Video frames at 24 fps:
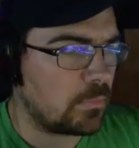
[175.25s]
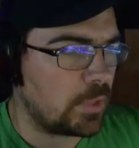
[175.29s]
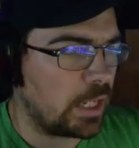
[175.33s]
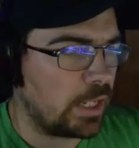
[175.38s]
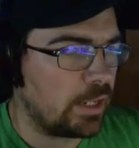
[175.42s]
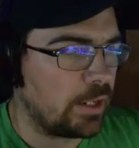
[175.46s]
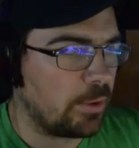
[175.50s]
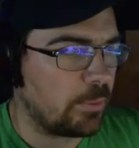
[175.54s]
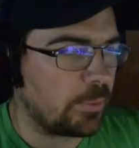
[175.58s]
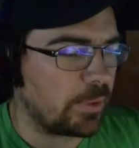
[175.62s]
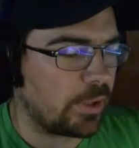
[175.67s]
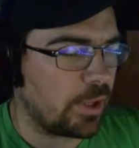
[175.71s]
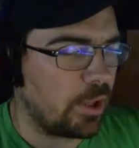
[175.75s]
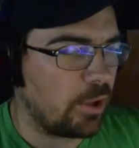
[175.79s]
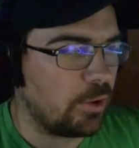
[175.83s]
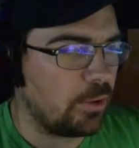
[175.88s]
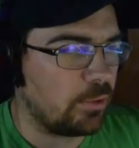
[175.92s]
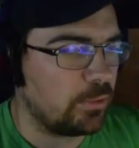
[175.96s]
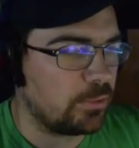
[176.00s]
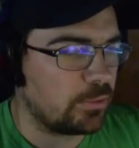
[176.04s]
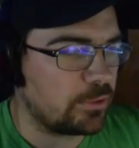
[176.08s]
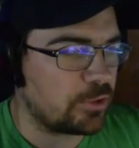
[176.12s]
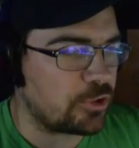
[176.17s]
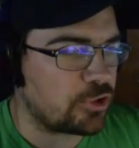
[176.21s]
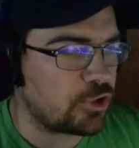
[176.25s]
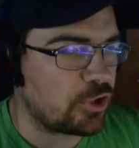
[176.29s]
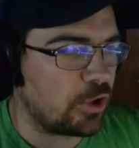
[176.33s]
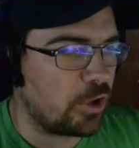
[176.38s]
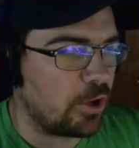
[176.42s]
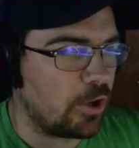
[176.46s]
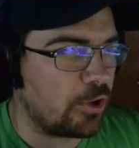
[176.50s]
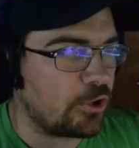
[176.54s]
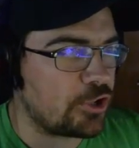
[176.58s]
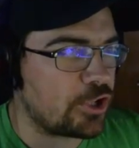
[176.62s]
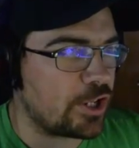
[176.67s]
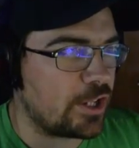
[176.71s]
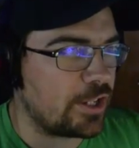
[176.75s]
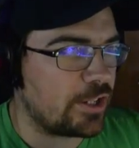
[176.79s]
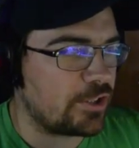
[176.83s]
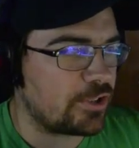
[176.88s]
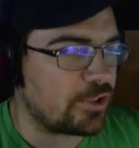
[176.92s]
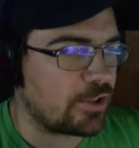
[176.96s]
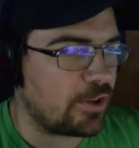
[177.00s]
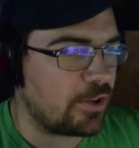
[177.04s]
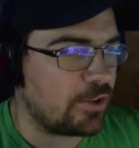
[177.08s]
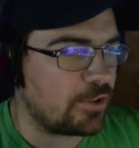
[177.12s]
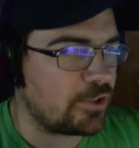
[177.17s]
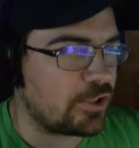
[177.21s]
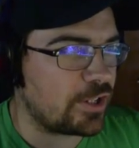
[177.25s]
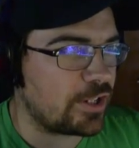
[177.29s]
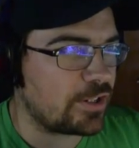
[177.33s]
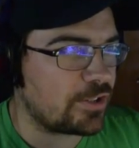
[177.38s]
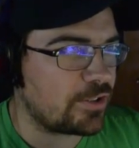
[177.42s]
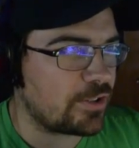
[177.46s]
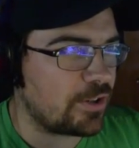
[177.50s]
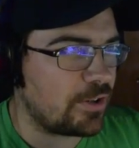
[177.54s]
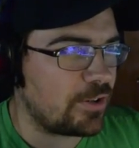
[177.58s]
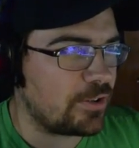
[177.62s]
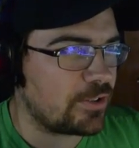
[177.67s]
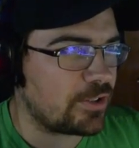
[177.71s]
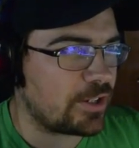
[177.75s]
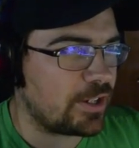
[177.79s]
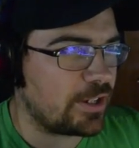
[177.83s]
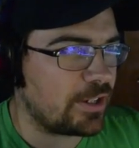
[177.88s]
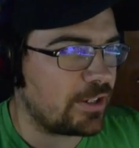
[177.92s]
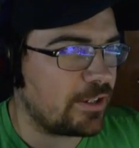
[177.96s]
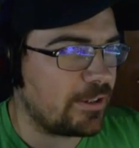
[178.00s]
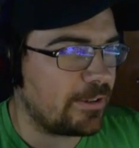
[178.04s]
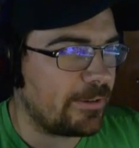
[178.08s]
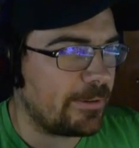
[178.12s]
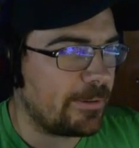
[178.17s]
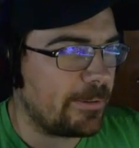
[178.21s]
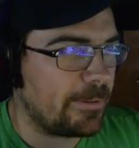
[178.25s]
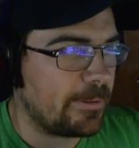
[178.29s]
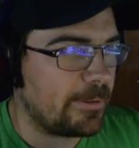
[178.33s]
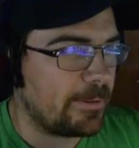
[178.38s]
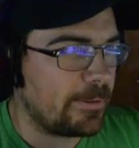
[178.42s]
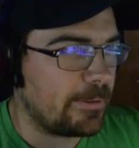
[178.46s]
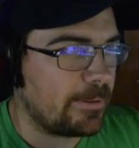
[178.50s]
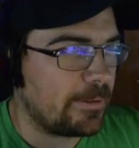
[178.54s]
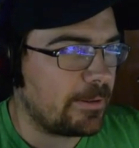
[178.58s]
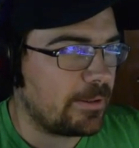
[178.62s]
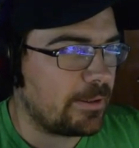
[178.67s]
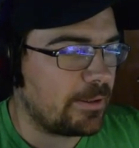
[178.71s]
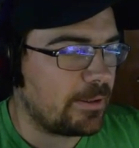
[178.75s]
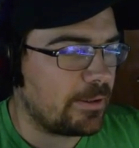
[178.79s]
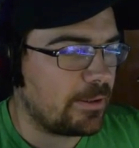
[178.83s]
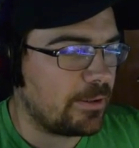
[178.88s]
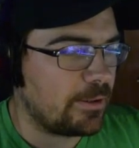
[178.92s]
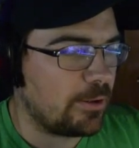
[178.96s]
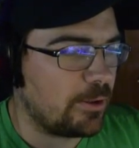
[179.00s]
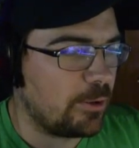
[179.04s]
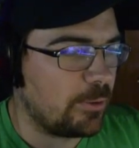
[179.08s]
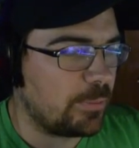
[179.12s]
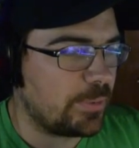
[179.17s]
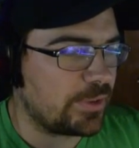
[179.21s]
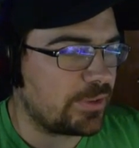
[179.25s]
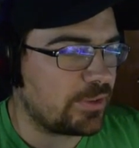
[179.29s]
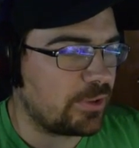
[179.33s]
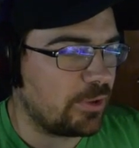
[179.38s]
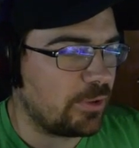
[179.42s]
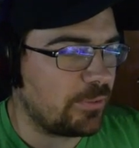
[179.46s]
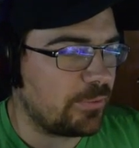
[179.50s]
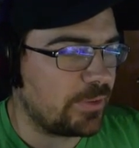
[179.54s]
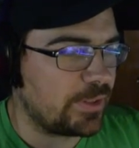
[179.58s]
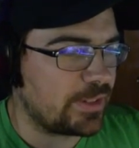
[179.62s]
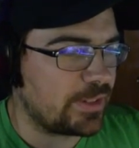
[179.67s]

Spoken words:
Here we go. Charging, charging, charging. Hope it's off in